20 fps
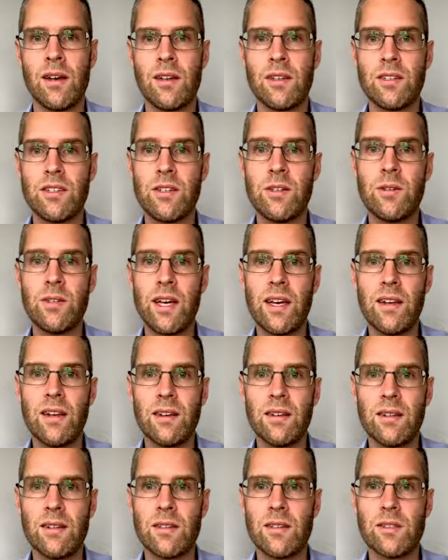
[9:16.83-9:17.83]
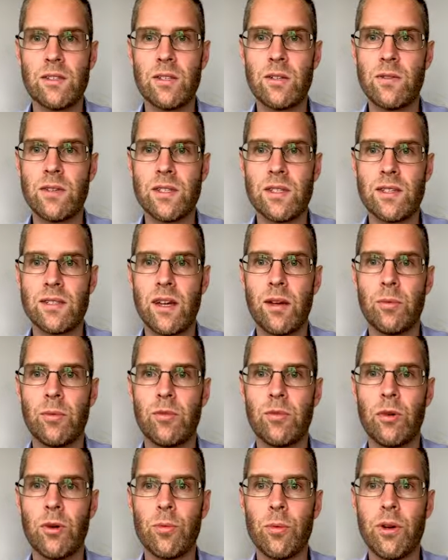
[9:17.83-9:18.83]
To date, the service has helped
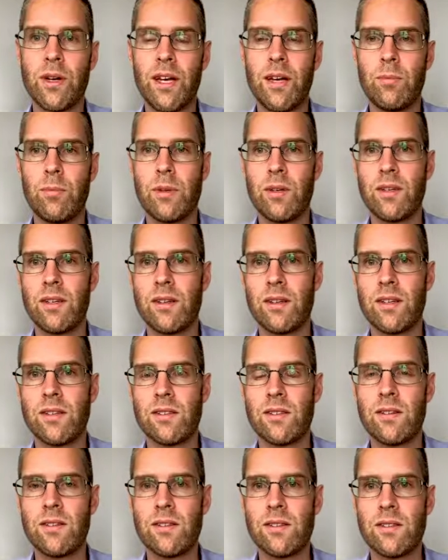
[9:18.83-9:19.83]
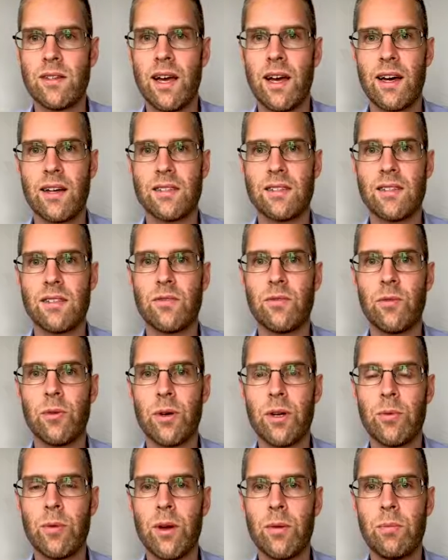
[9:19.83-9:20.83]
4.8 million listeners access
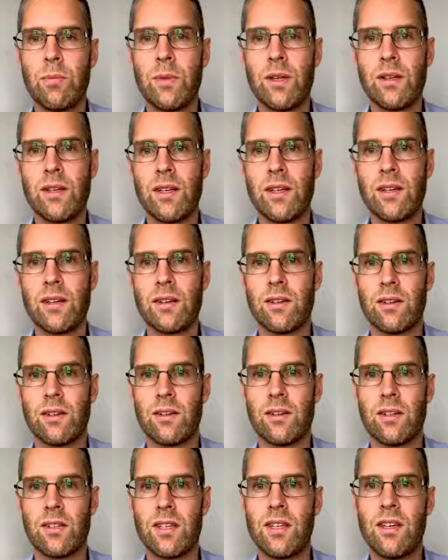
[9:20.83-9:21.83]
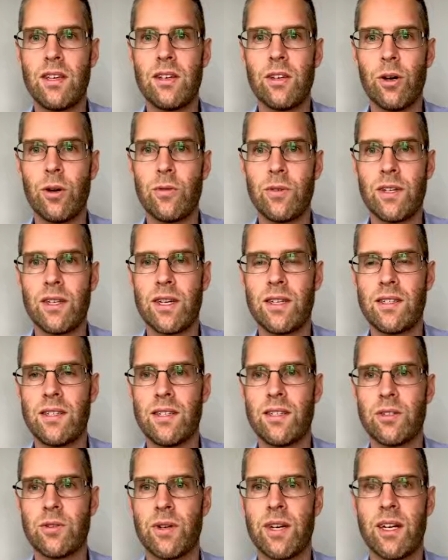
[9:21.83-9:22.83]
41 million key
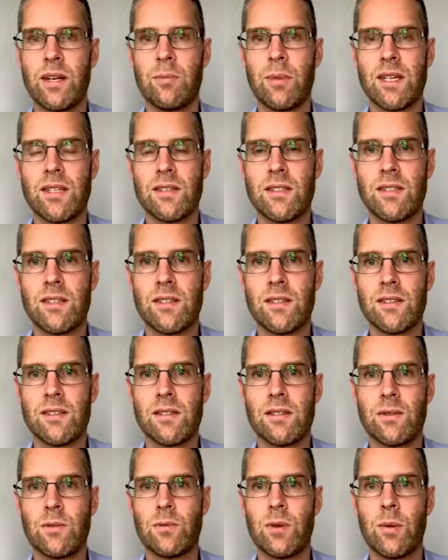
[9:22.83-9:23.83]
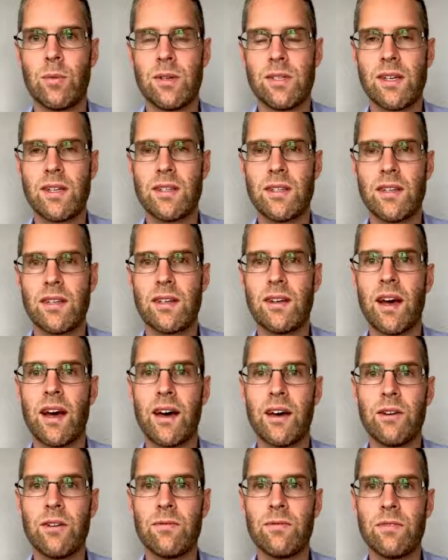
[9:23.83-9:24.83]
COVID-19 training messages, representing
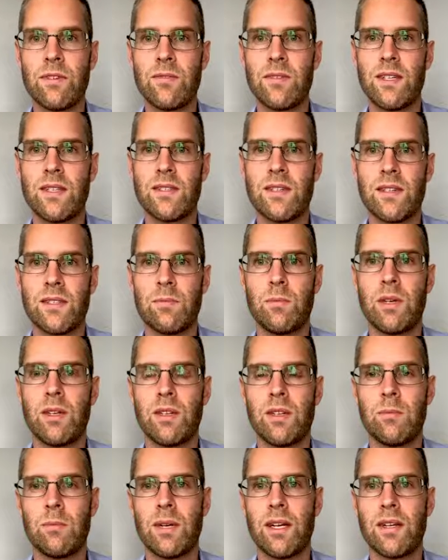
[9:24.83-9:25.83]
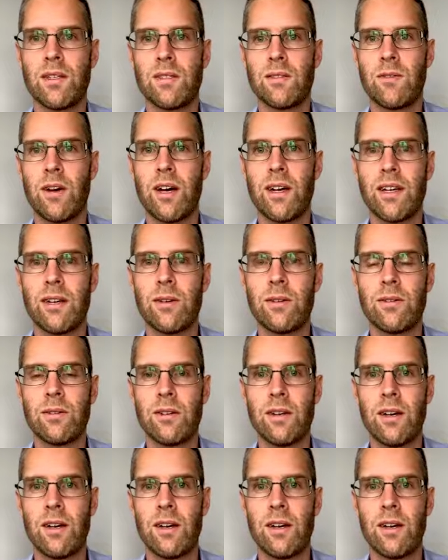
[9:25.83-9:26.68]
156 million minutes of audio.